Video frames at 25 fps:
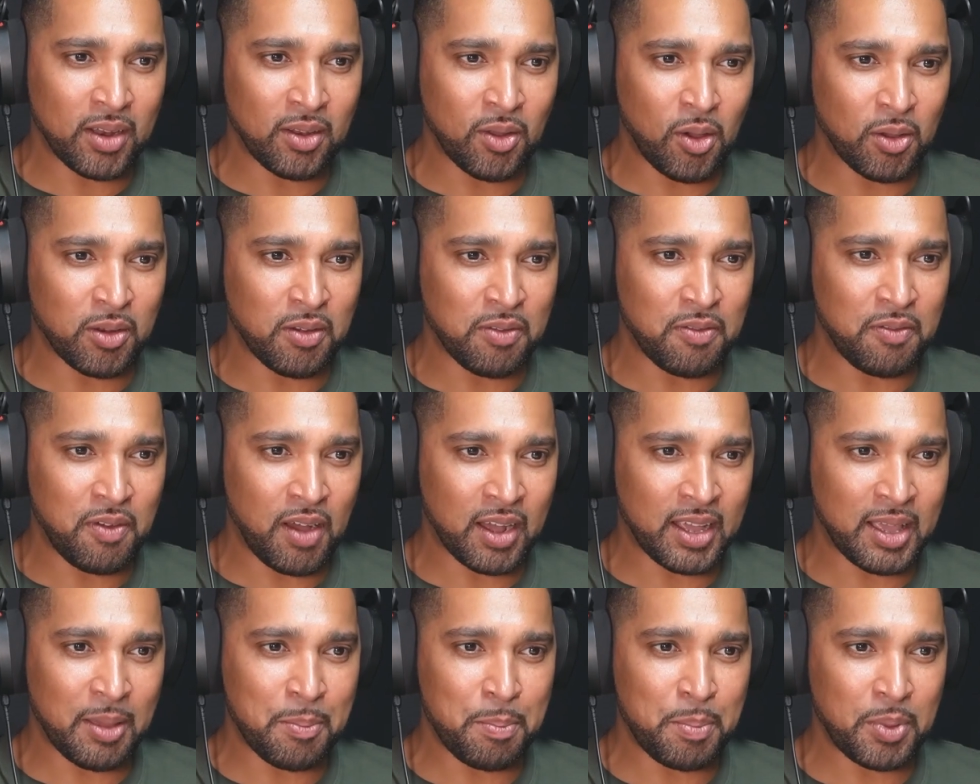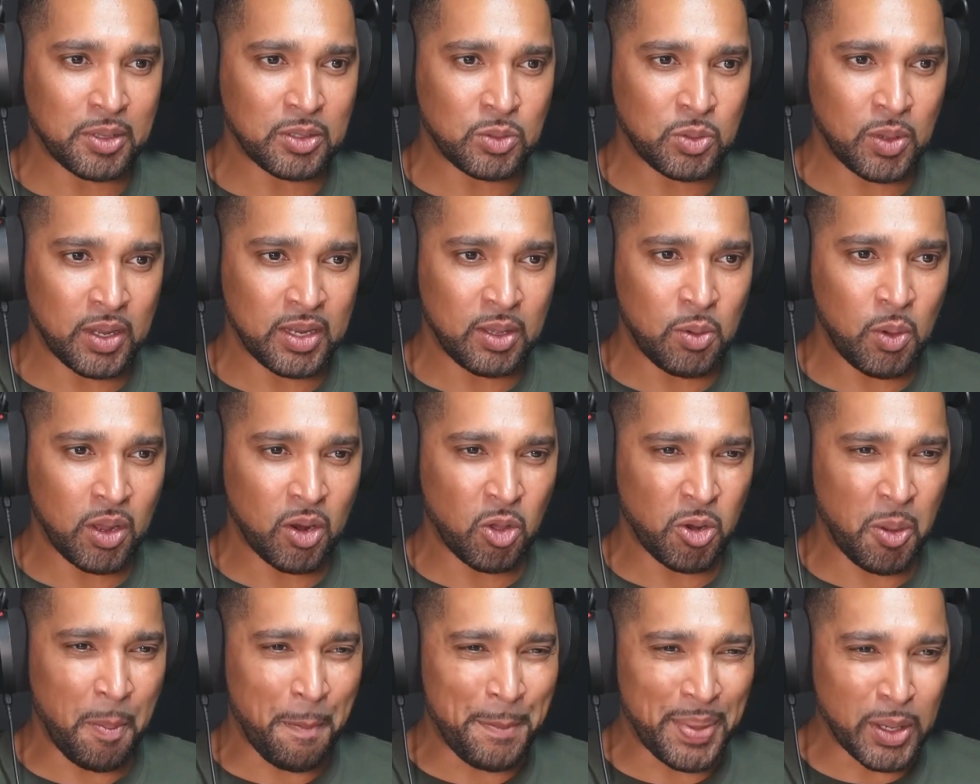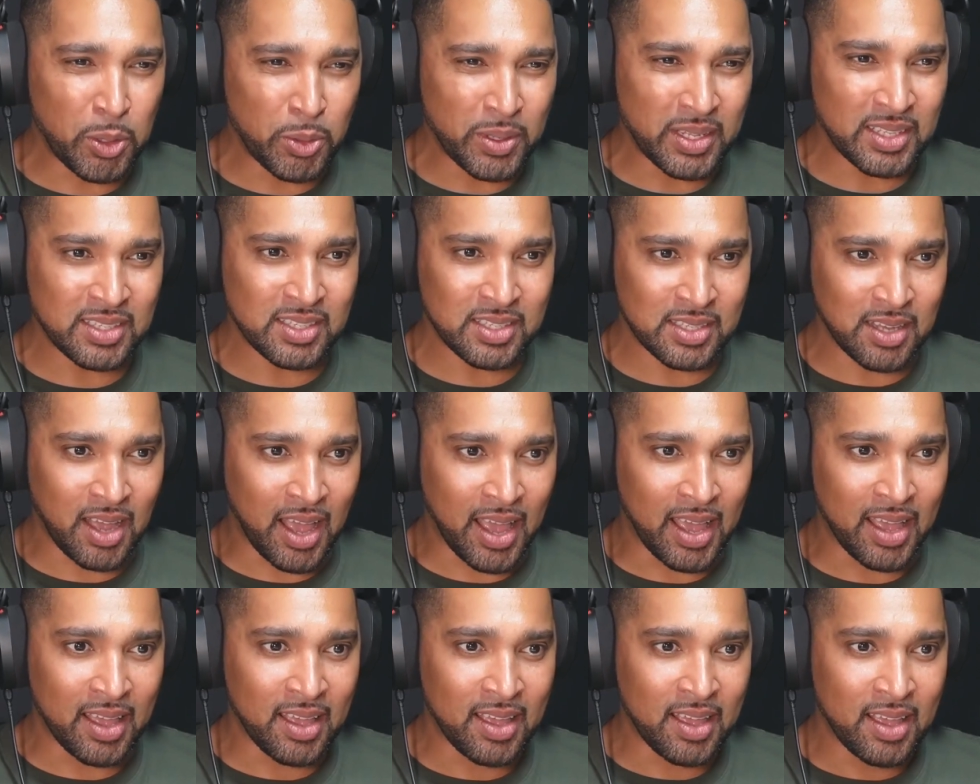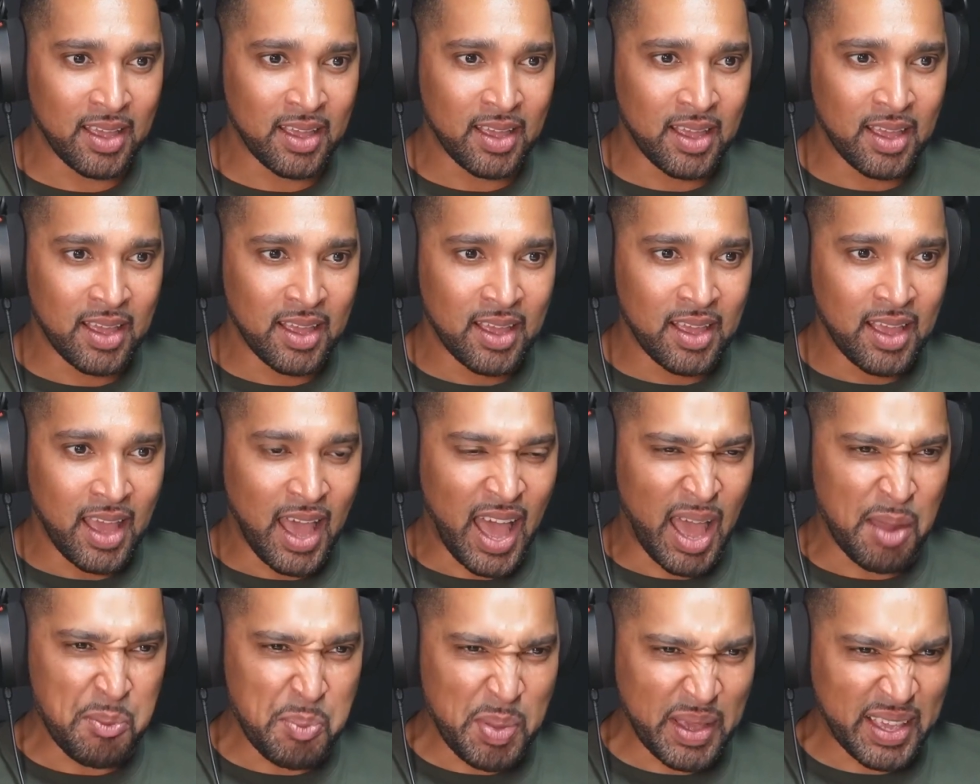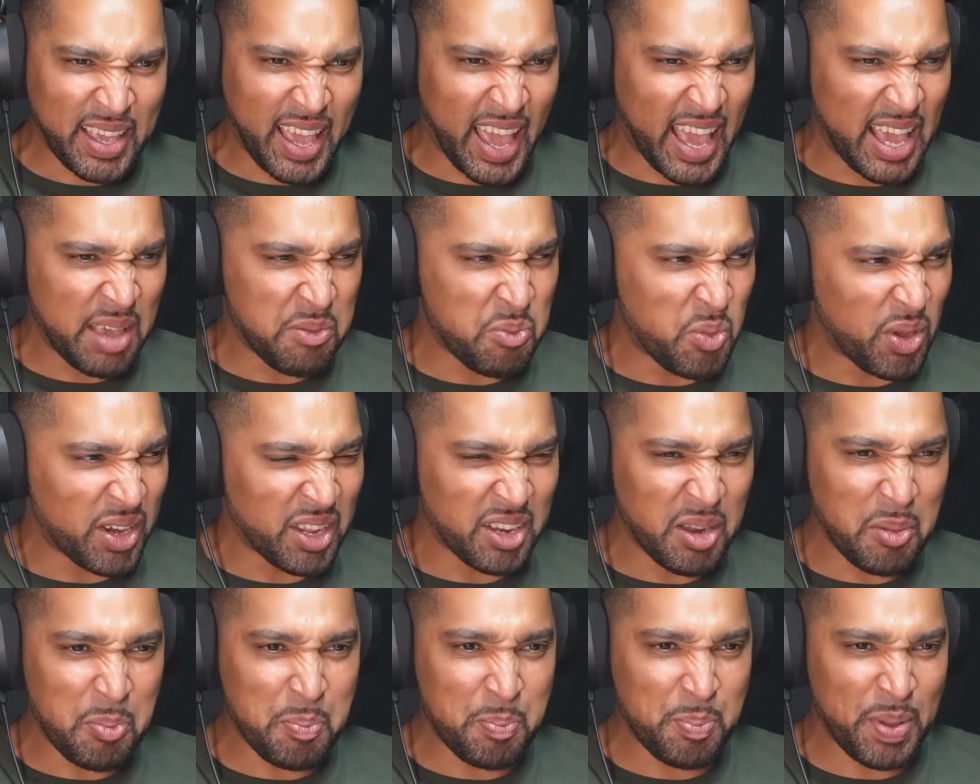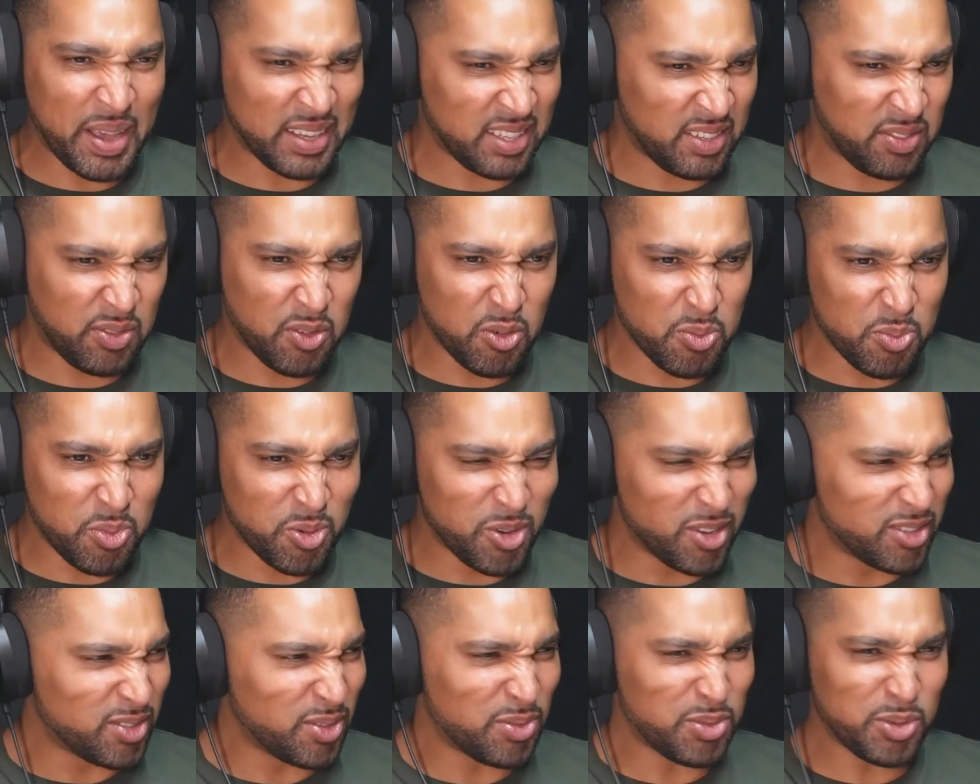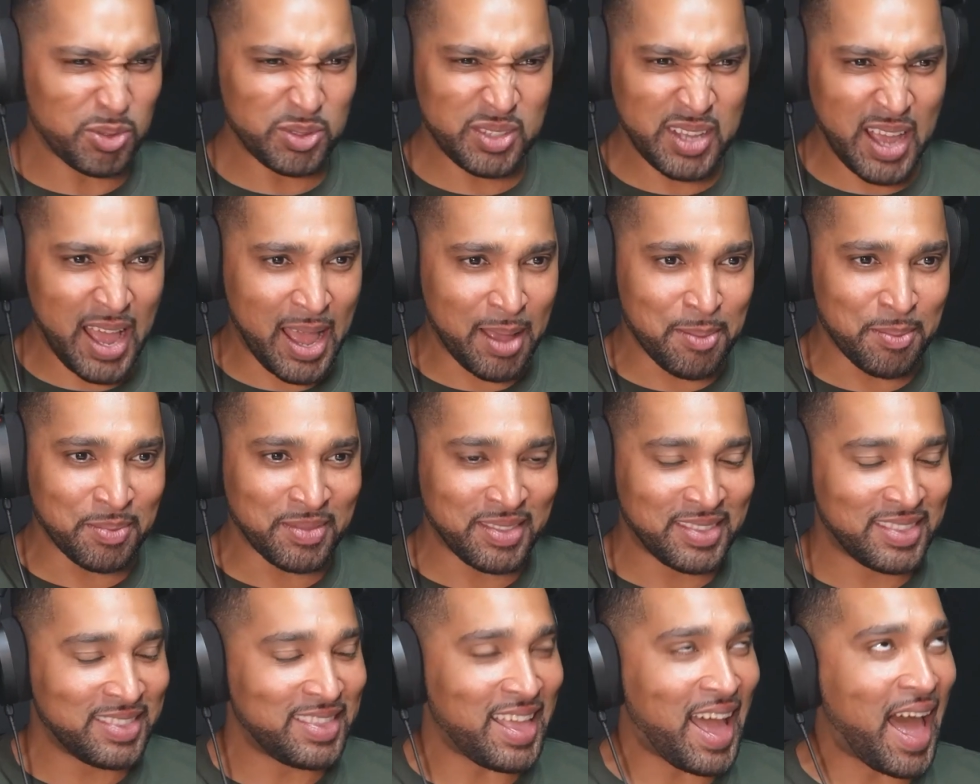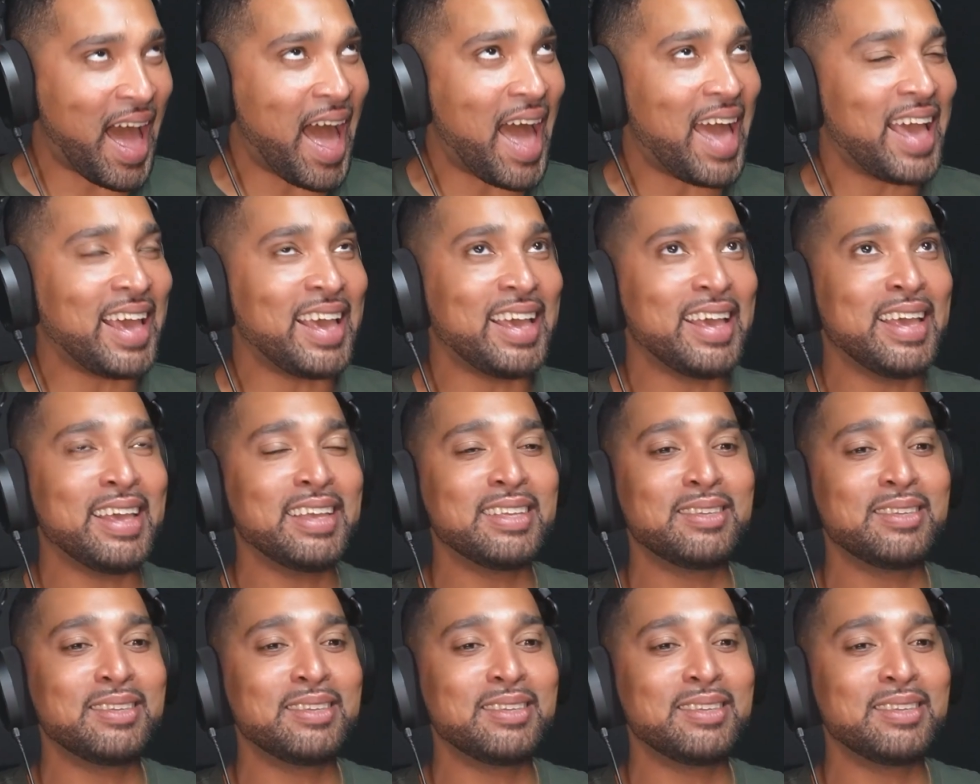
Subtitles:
on a 21 on a building site. And became one of the best footballers of all time. That is